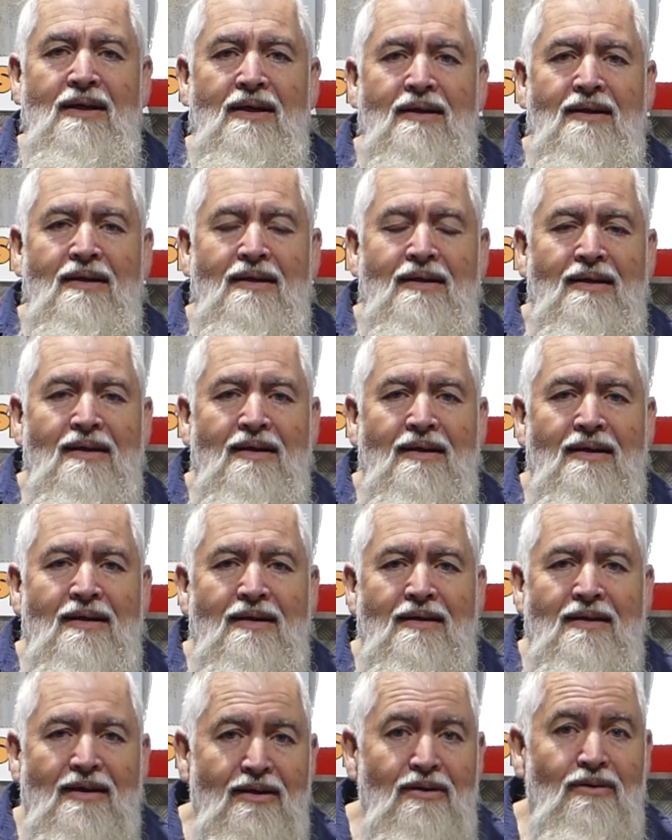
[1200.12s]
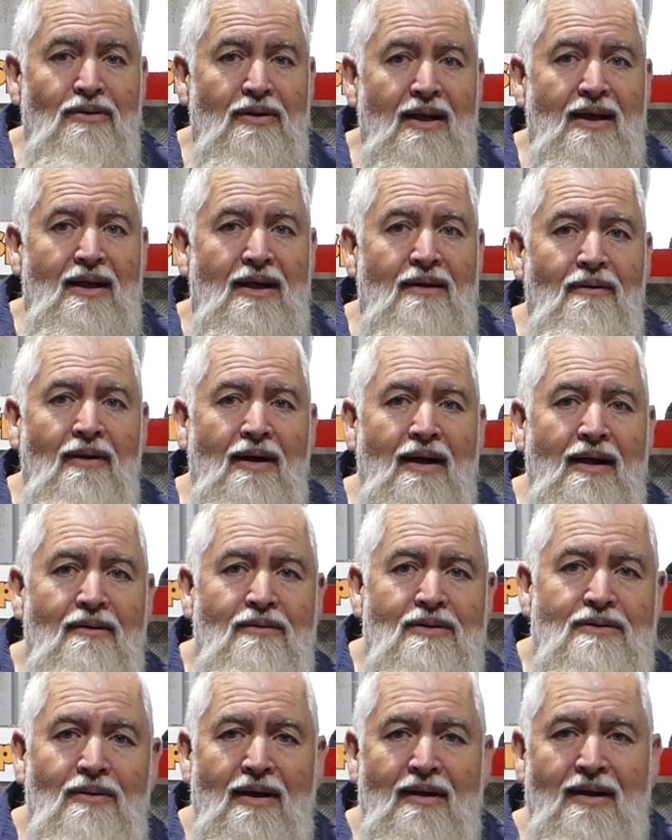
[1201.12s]
you do it anyway. It
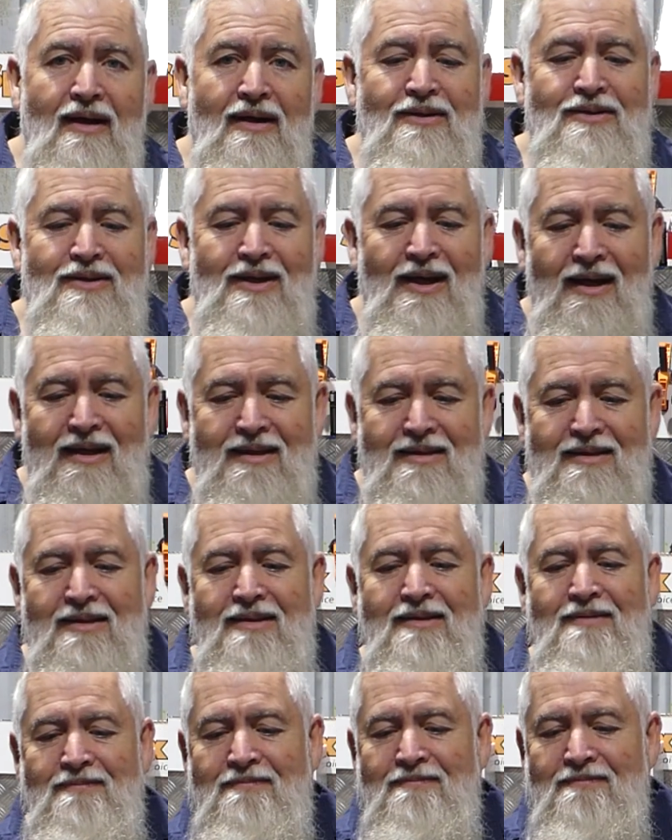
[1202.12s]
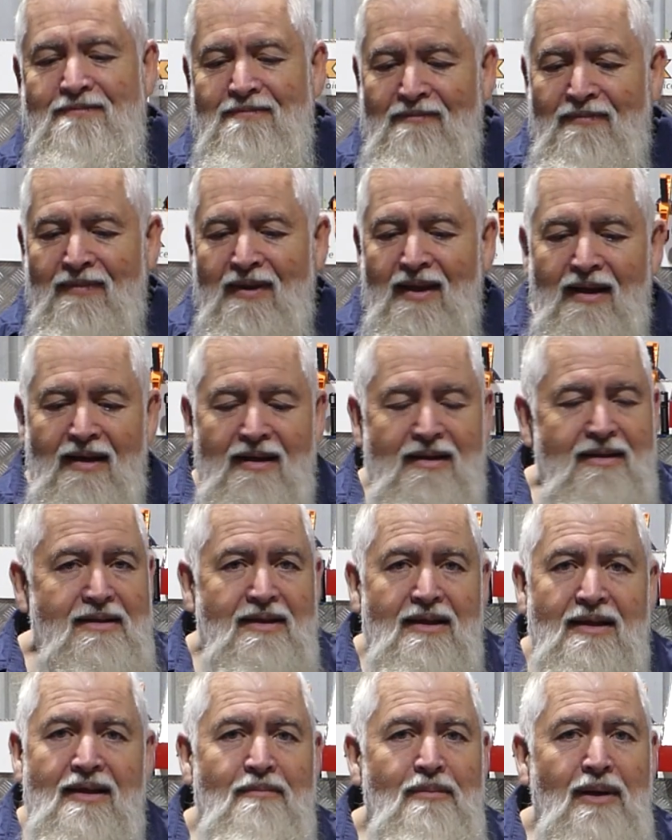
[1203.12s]
was one of those cases.
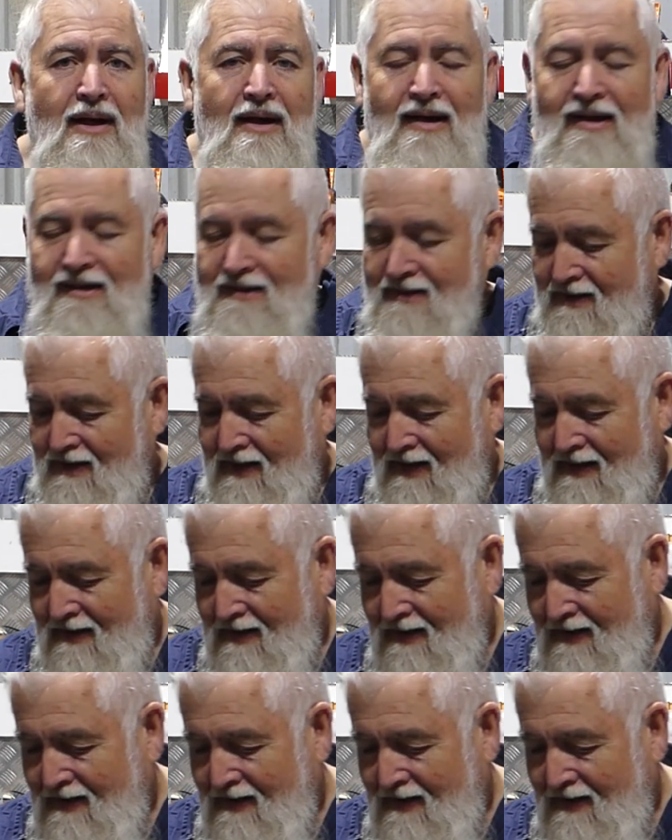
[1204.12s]
Silly bastard, eh?